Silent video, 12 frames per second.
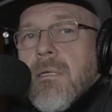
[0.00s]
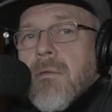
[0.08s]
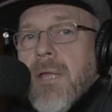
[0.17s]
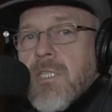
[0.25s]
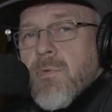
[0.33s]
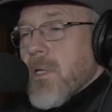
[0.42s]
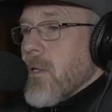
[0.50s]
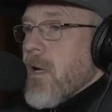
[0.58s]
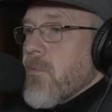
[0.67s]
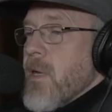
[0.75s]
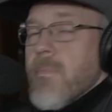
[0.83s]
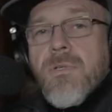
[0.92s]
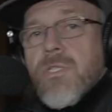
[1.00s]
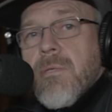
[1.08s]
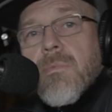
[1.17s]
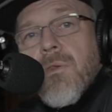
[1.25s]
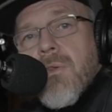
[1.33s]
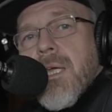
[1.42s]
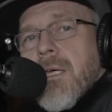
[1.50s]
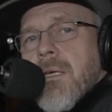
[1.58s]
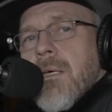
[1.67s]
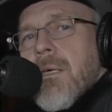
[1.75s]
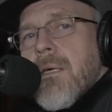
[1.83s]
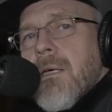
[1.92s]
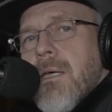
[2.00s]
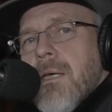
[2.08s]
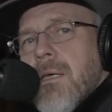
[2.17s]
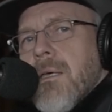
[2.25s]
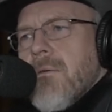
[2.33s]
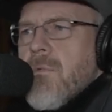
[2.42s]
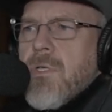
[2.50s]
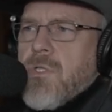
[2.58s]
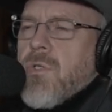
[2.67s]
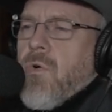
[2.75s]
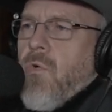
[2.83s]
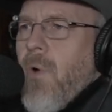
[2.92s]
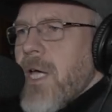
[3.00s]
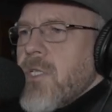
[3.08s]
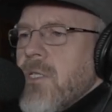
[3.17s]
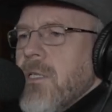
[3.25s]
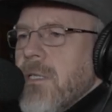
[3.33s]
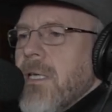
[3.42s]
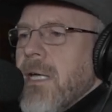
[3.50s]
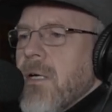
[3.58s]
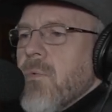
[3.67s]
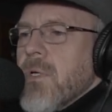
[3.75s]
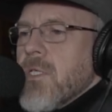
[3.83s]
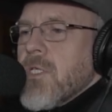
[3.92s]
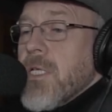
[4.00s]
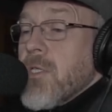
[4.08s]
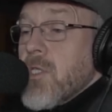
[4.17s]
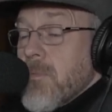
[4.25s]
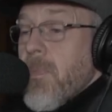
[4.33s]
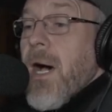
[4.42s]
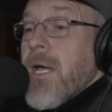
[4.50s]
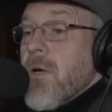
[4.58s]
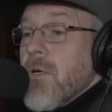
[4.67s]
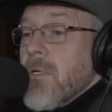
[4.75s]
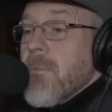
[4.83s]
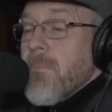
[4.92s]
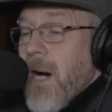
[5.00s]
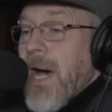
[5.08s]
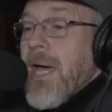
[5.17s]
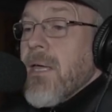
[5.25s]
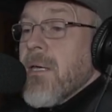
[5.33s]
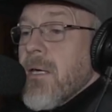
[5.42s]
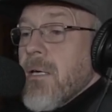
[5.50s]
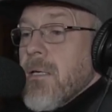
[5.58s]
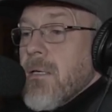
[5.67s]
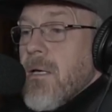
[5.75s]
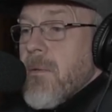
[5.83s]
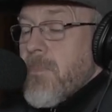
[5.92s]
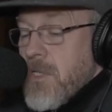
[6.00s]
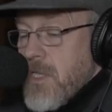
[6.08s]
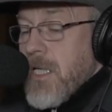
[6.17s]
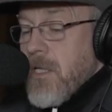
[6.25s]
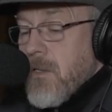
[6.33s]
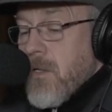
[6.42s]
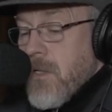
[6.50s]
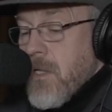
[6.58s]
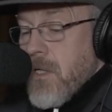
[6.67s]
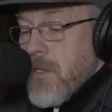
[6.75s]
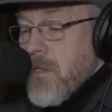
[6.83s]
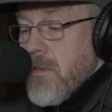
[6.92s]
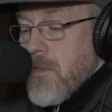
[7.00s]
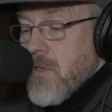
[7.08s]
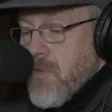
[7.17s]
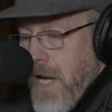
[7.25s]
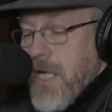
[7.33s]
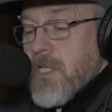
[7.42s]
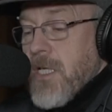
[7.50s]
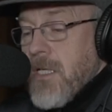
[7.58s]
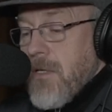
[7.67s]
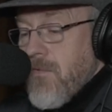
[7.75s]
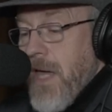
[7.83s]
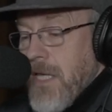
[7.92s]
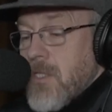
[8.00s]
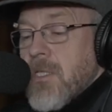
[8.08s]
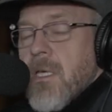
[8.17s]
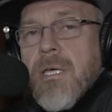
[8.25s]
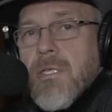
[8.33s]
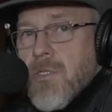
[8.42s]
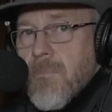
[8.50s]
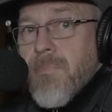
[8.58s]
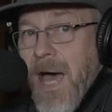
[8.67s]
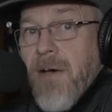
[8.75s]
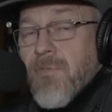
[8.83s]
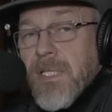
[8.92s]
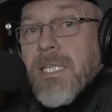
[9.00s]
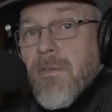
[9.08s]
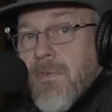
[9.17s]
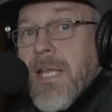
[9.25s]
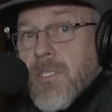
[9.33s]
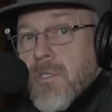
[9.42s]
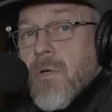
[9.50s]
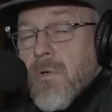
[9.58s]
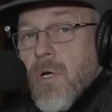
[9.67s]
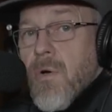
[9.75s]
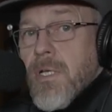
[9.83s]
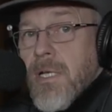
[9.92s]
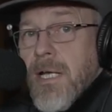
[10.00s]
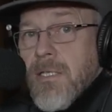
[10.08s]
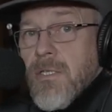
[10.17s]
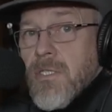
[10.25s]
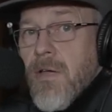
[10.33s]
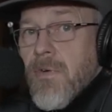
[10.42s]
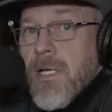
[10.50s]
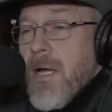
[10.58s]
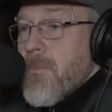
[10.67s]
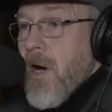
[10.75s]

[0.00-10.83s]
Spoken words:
That's what a lot of people seem to think. And there's no question that it was inspired by a particular tragic events, some baffling events that occurred in 1979.